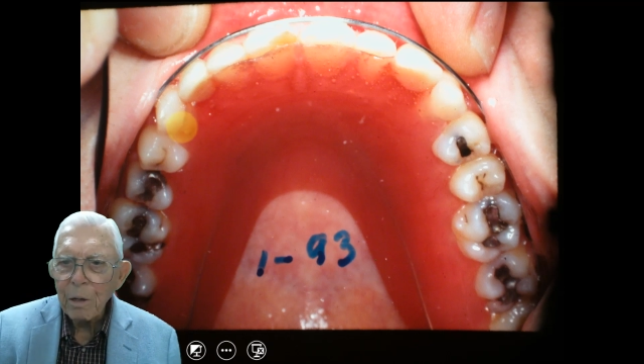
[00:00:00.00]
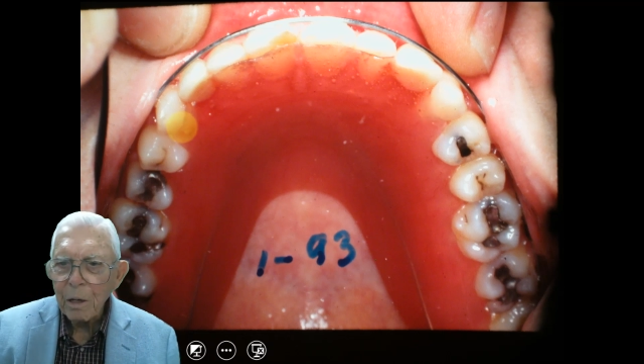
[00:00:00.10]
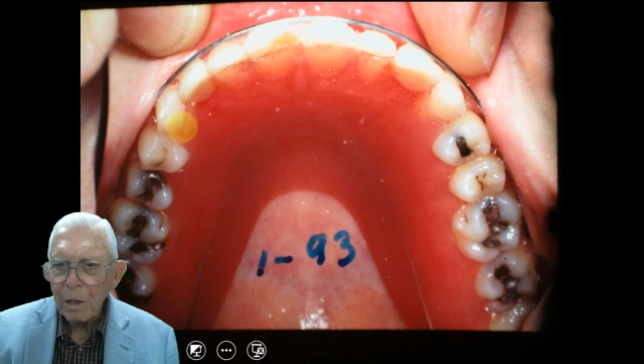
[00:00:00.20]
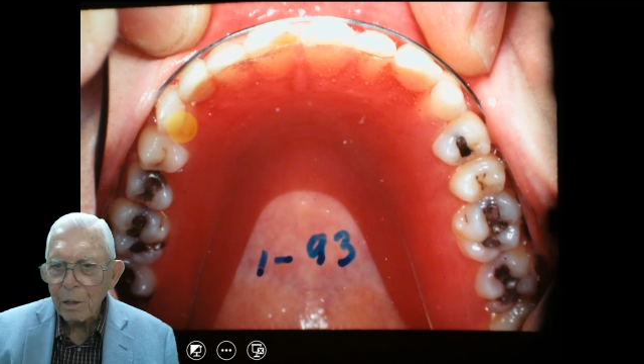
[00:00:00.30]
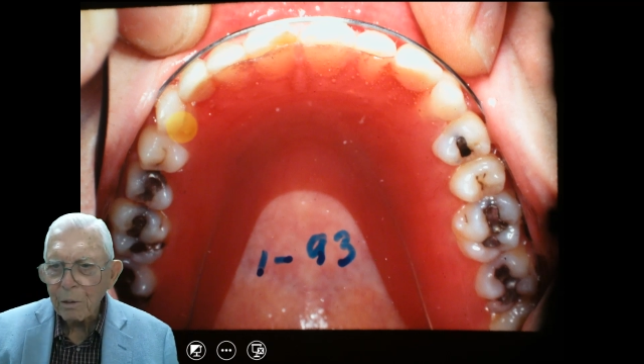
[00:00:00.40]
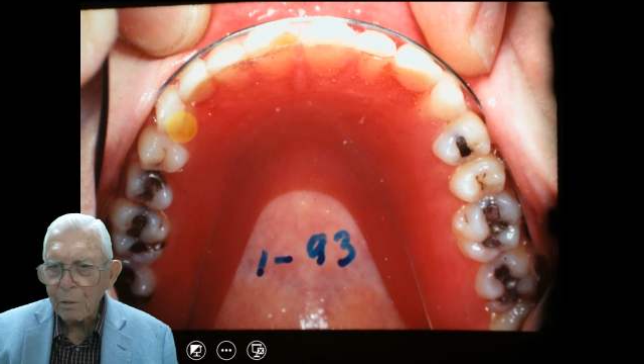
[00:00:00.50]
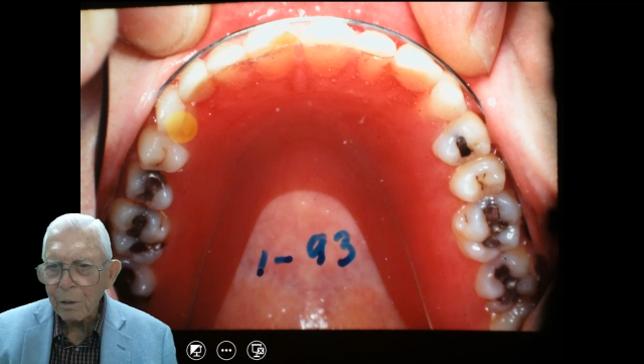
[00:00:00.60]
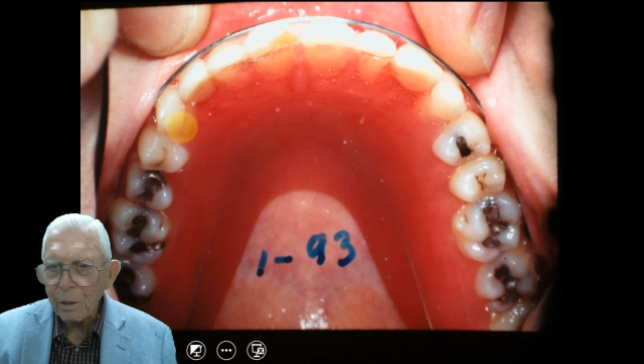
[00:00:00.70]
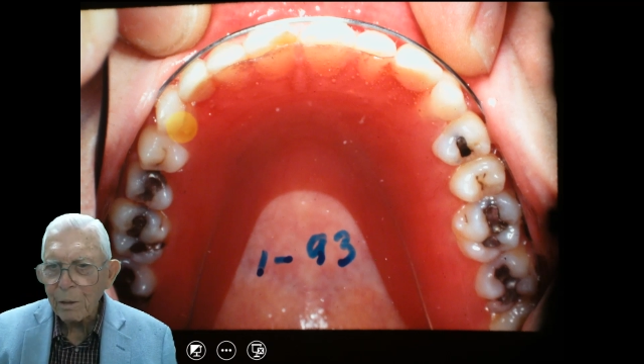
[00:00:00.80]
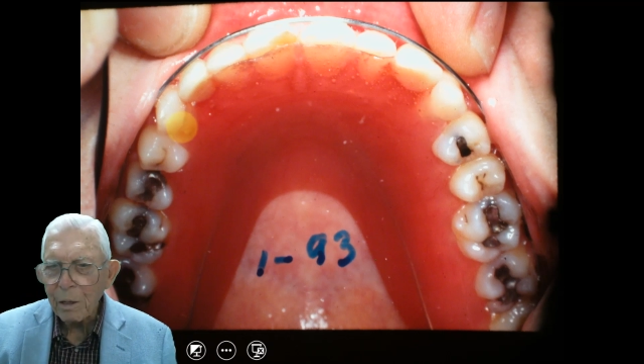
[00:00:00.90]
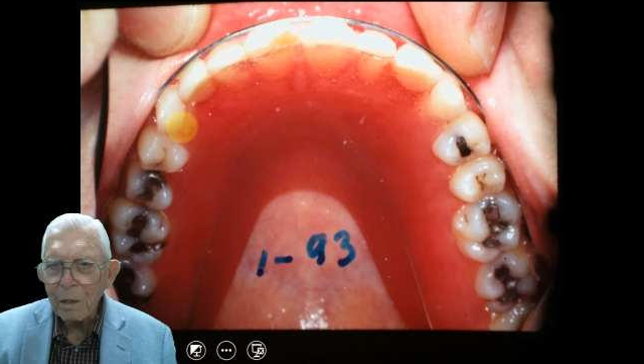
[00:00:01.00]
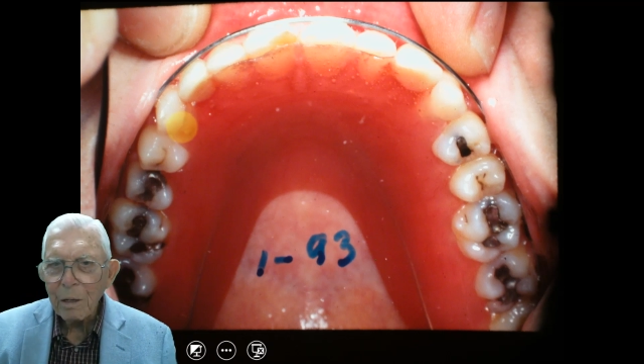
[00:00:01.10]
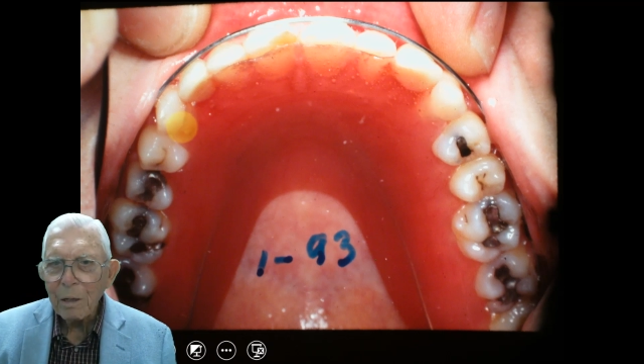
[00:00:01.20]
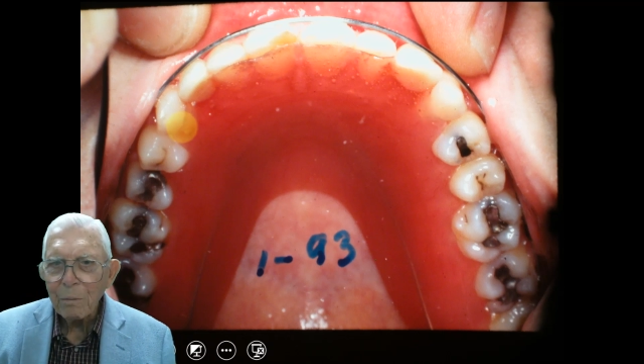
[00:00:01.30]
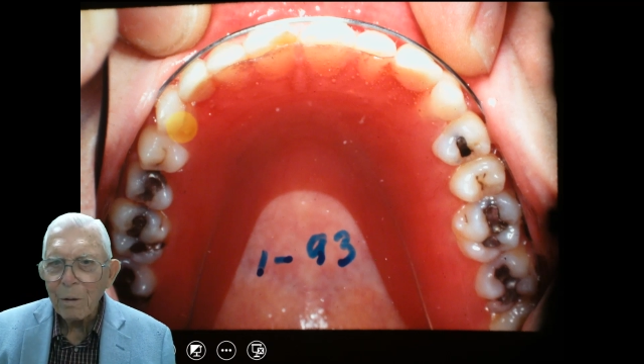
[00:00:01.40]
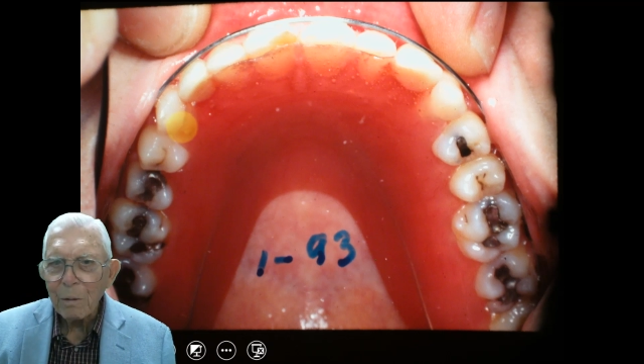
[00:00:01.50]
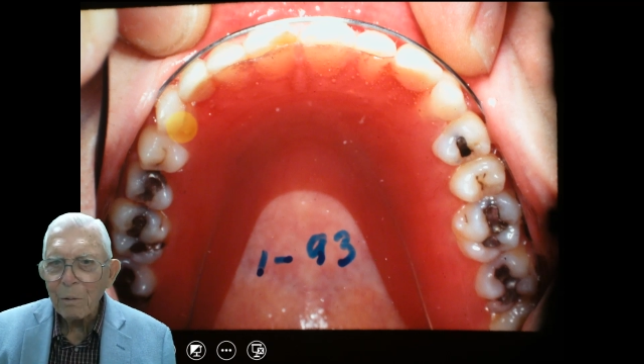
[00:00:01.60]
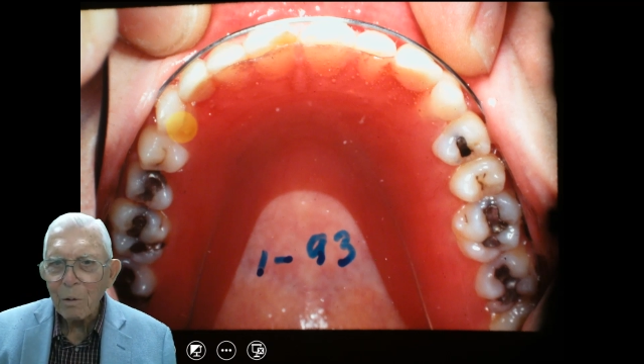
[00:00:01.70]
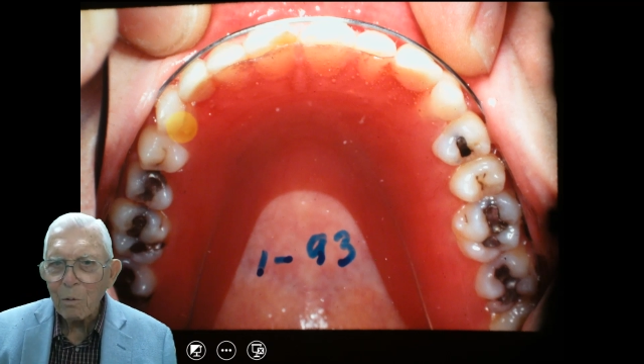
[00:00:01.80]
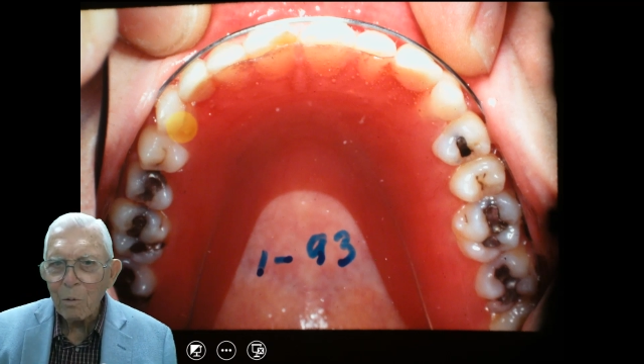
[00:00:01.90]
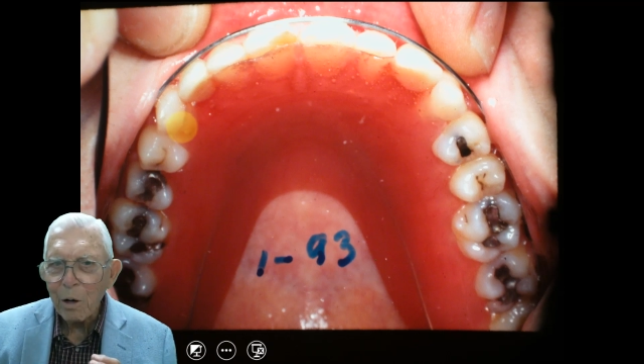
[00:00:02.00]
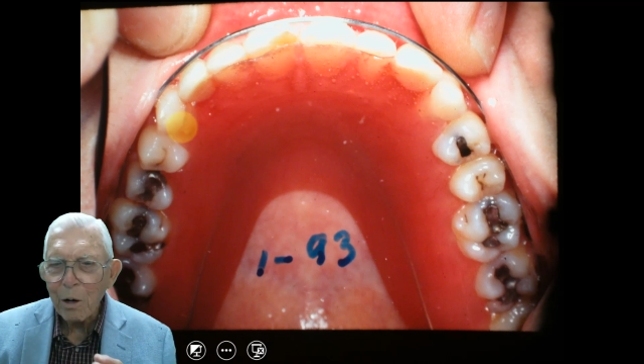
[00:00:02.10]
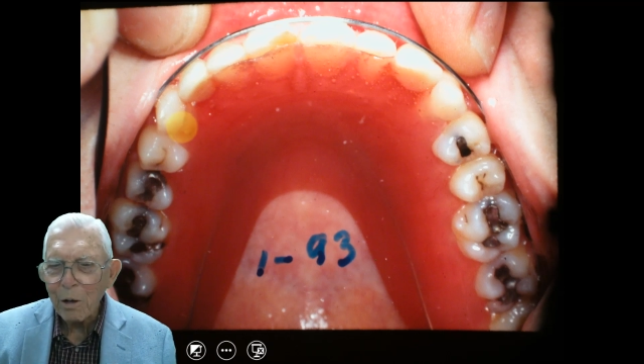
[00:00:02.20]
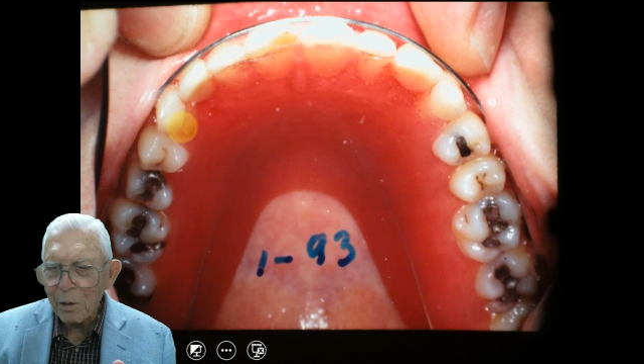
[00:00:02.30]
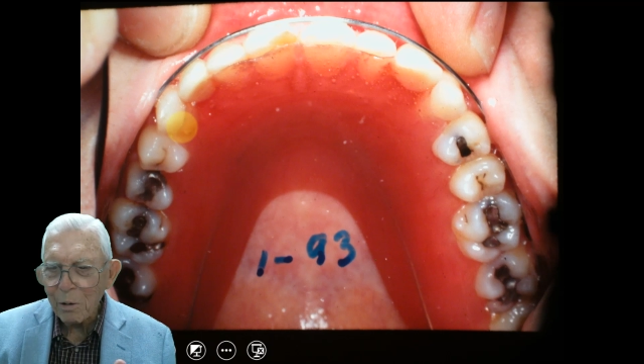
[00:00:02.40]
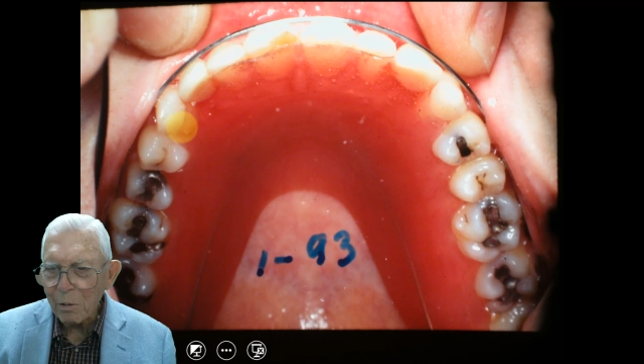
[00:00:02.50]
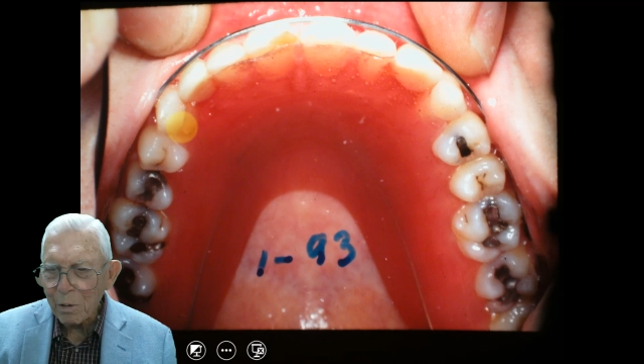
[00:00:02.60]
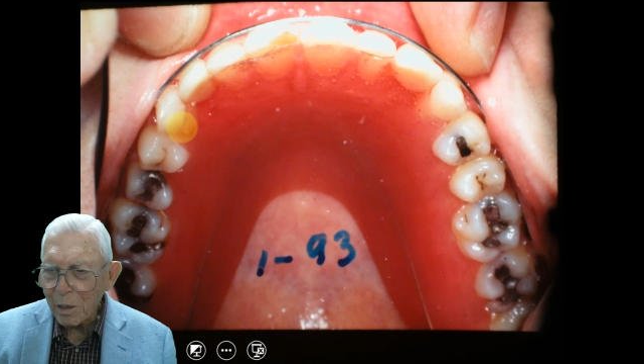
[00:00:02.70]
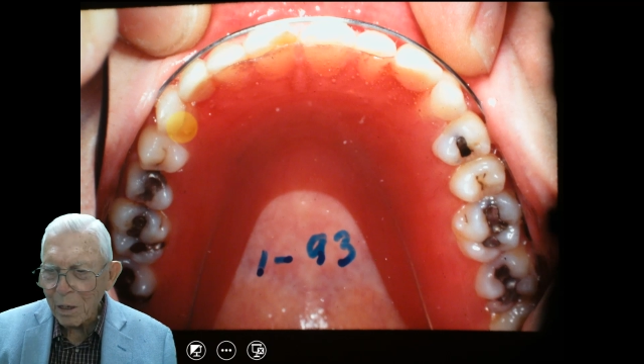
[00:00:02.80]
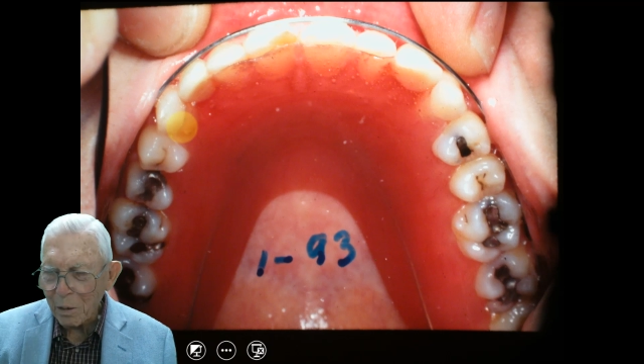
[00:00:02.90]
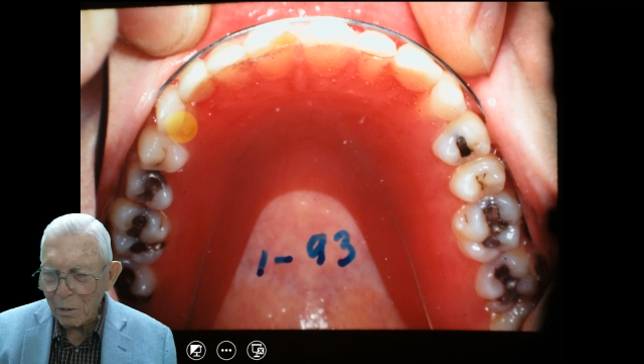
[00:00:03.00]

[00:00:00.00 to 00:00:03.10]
And can, people wear their retainer.